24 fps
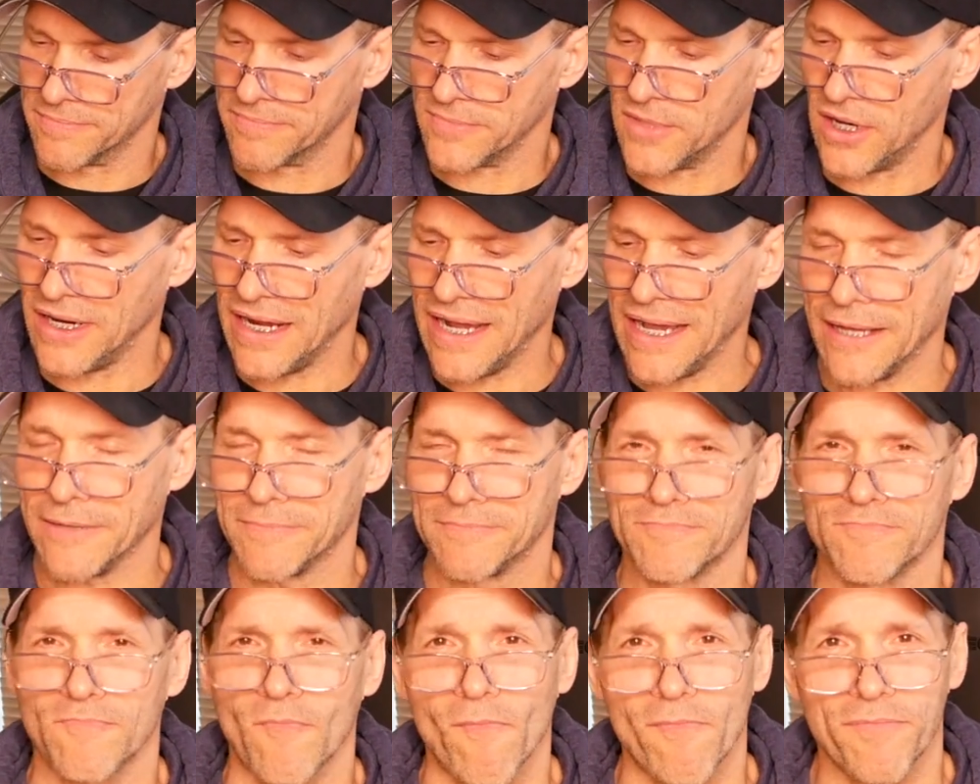All right.
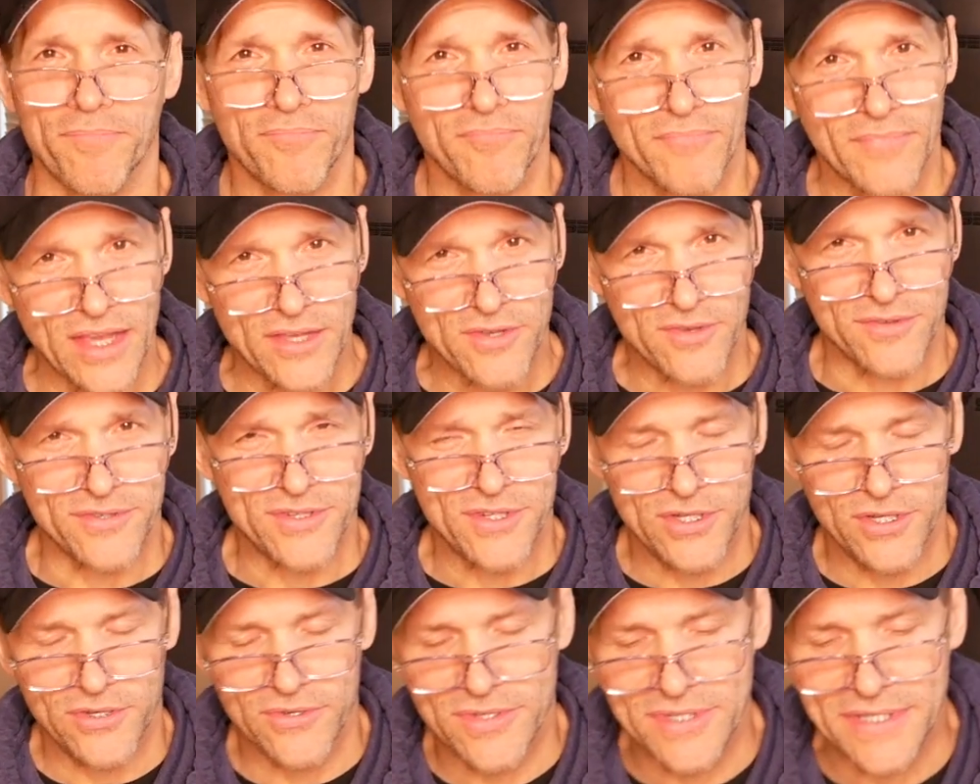So it's
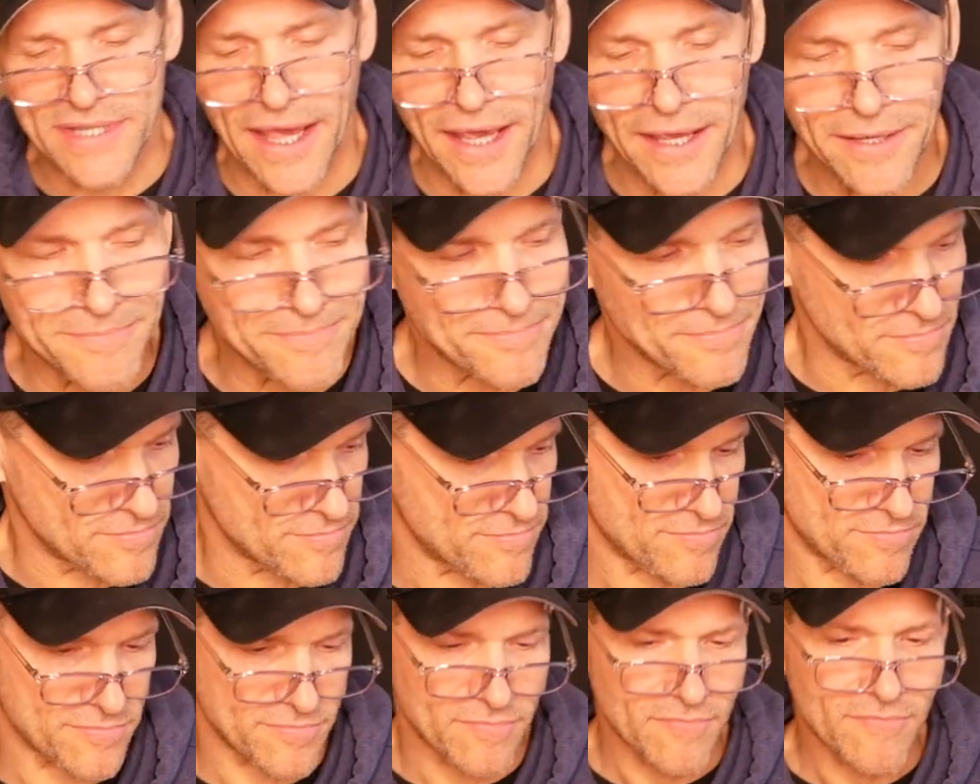Tuesday
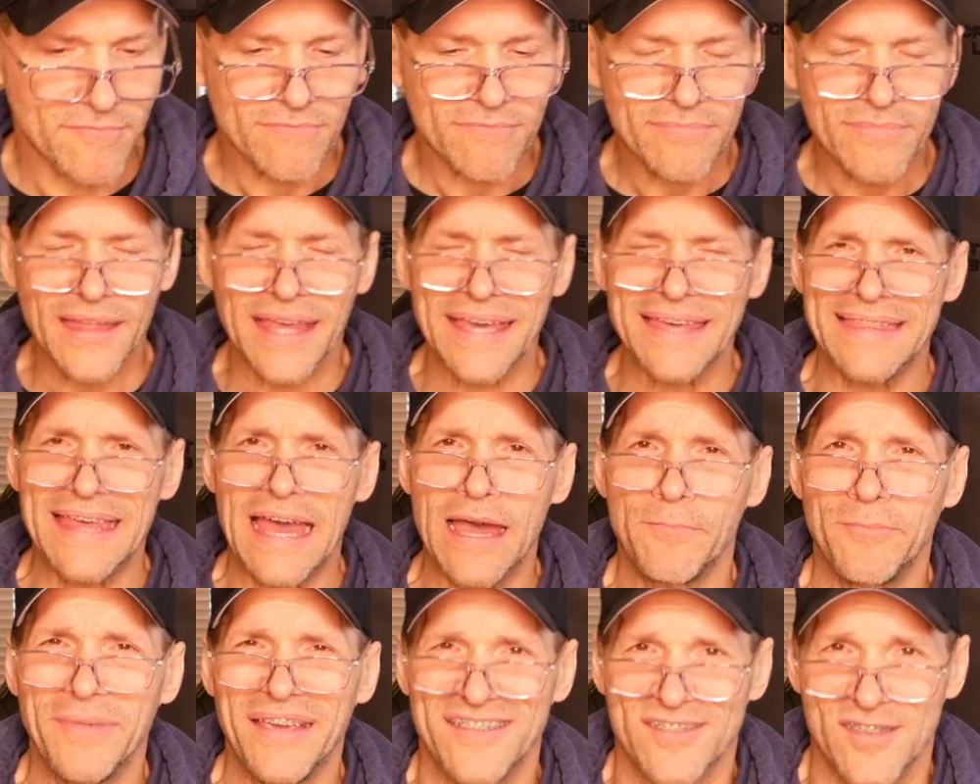and
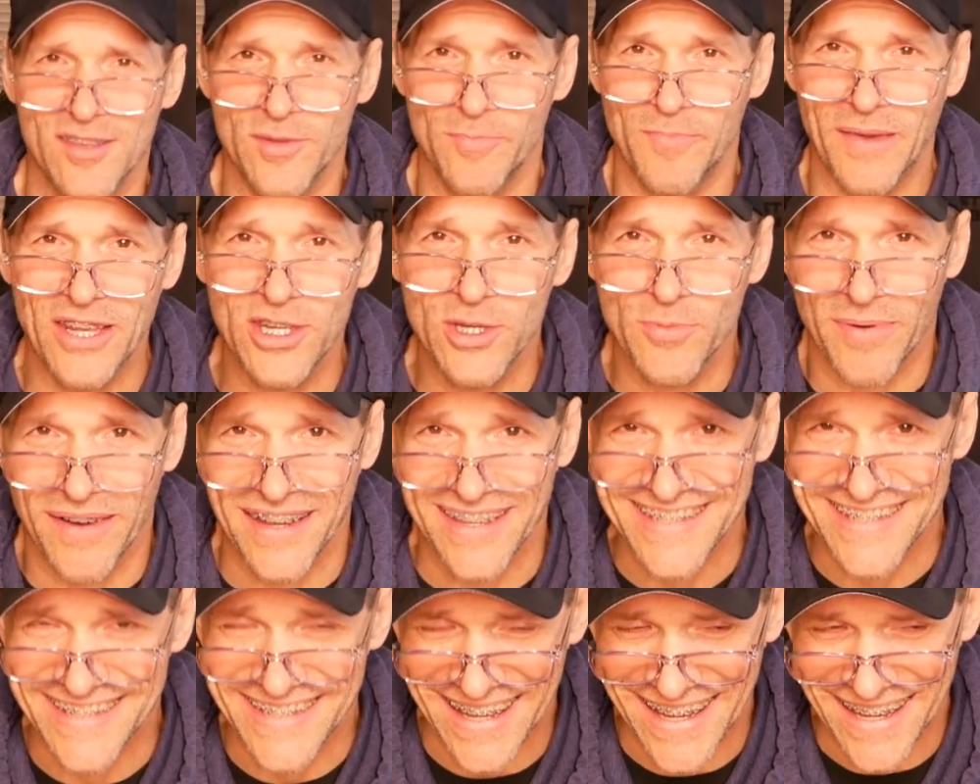that means it's bench
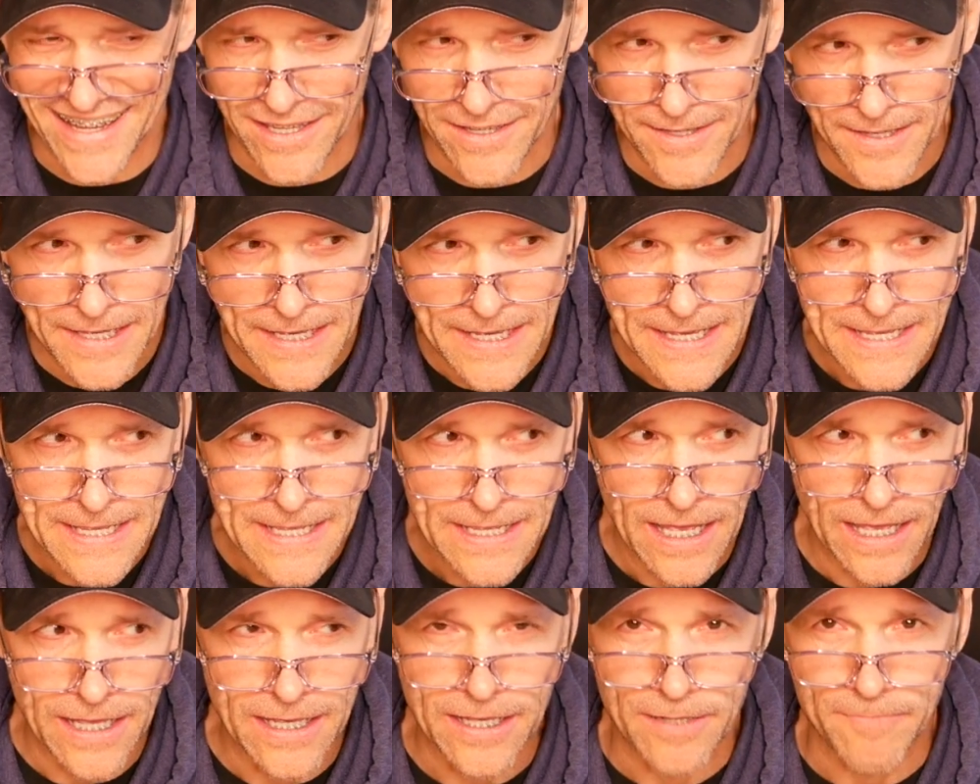press day,
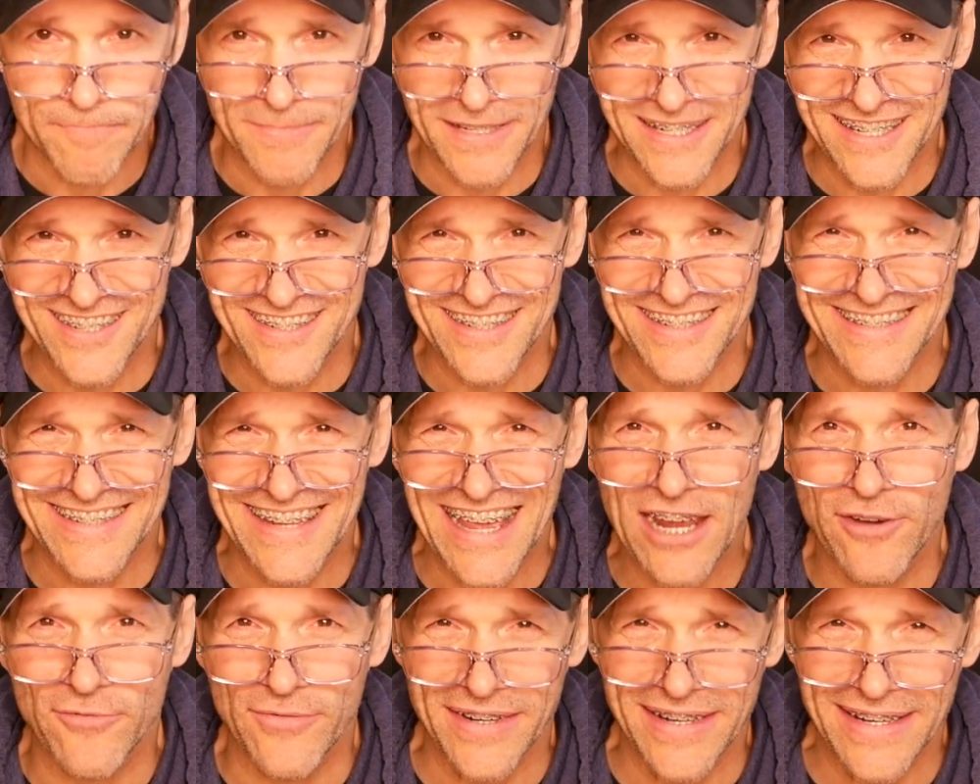but isn't
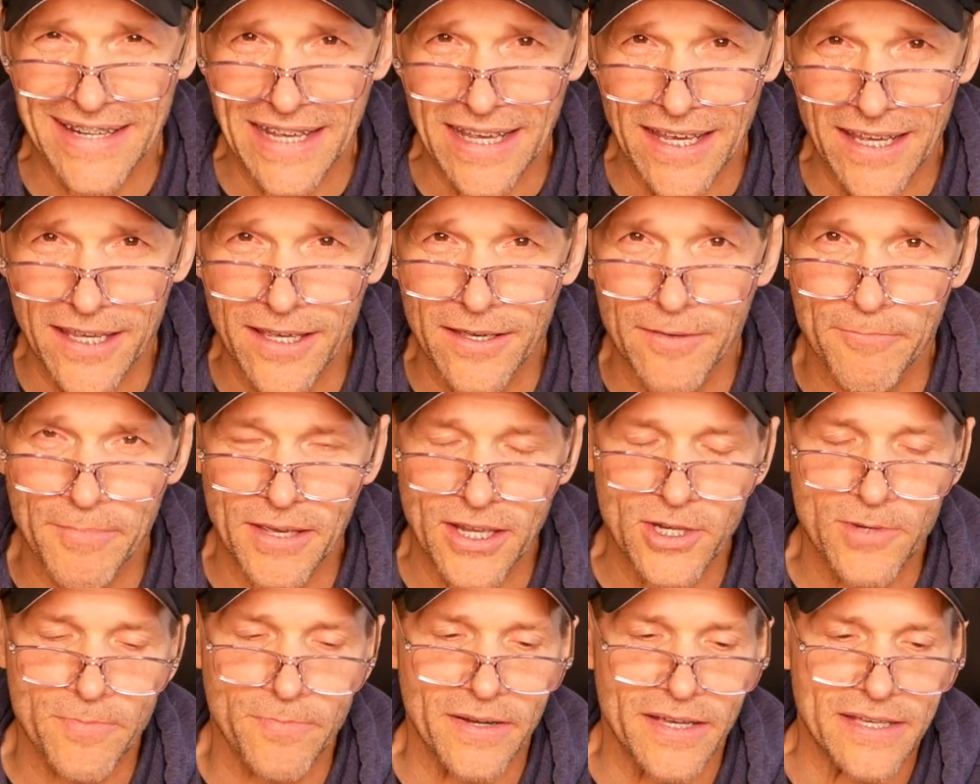every day
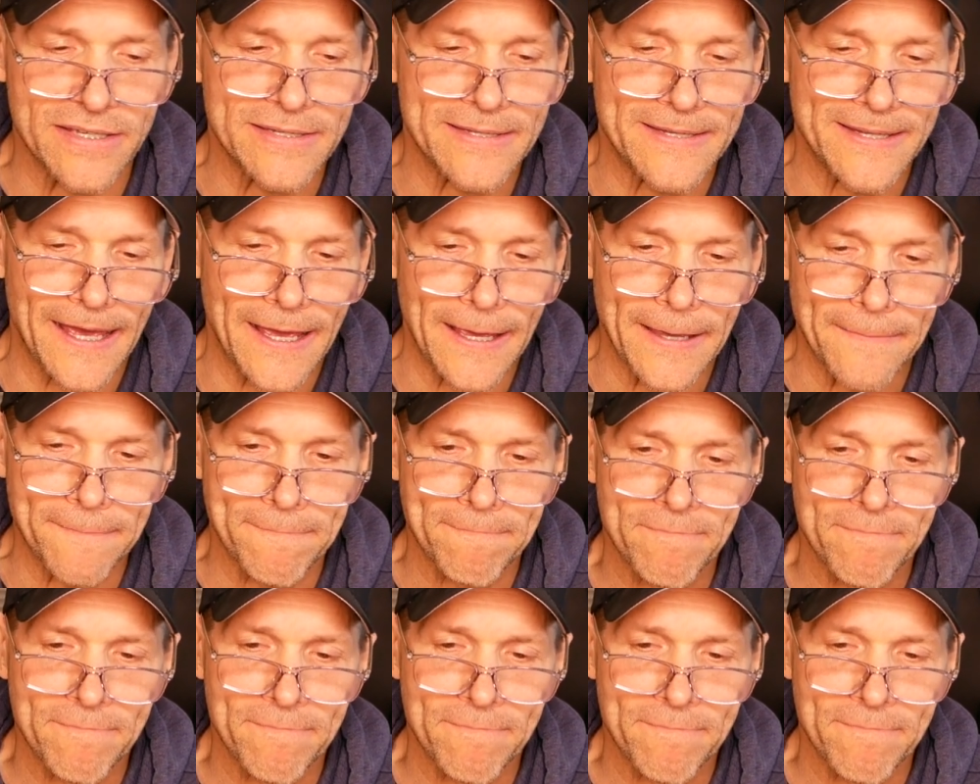bench press day.